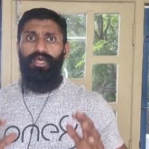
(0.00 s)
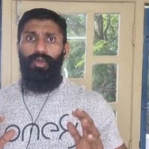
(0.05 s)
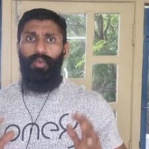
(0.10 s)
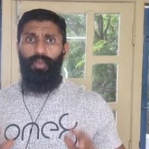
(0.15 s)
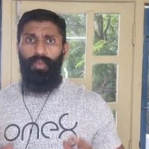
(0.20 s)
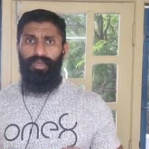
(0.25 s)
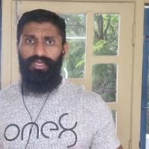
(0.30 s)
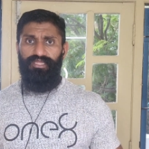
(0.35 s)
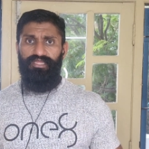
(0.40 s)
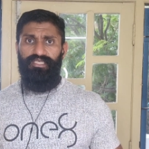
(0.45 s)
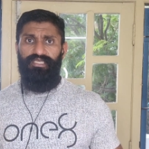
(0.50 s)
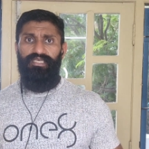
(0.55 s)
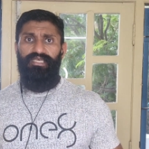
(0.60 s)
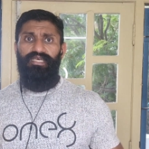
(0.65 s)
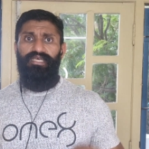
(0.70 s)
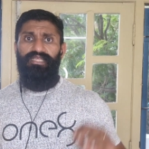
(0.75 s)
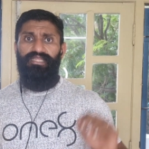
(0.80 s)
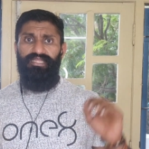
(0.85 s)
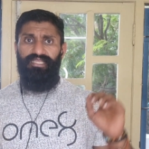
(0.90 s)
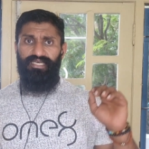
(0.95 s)
with
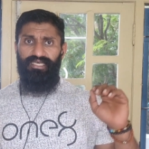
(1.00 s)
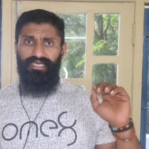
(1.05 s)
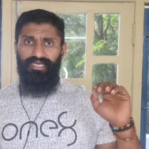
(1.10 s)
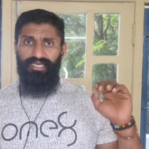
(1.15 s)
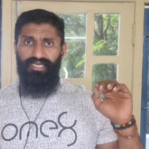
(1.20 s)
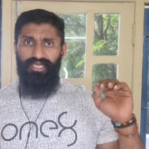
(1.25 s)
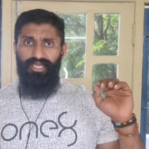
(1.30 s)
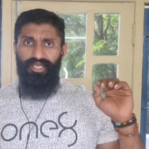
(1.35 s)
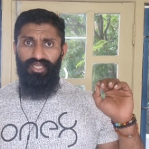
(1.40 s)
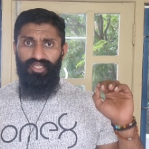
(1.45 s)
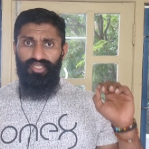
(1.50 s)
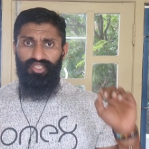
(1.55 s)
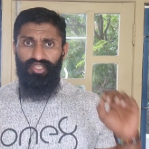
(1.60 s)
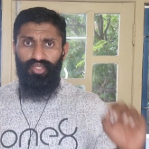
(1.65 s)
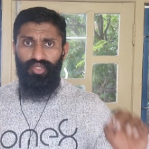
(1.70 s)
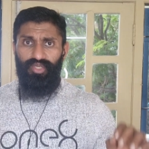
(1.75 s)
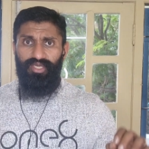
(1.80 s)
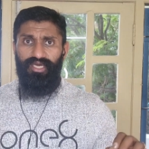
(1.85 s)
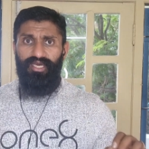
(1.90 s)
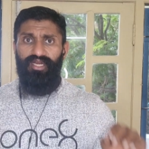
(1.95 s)
the
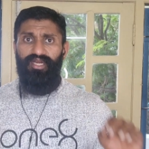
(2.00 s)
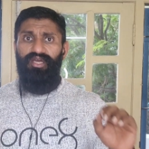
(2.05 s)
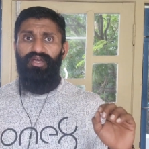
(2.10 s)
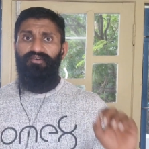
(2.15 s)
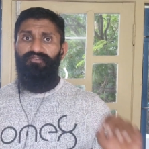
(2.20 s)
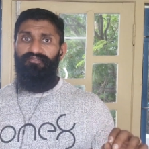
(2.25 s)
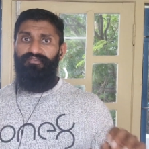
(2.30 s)
sugar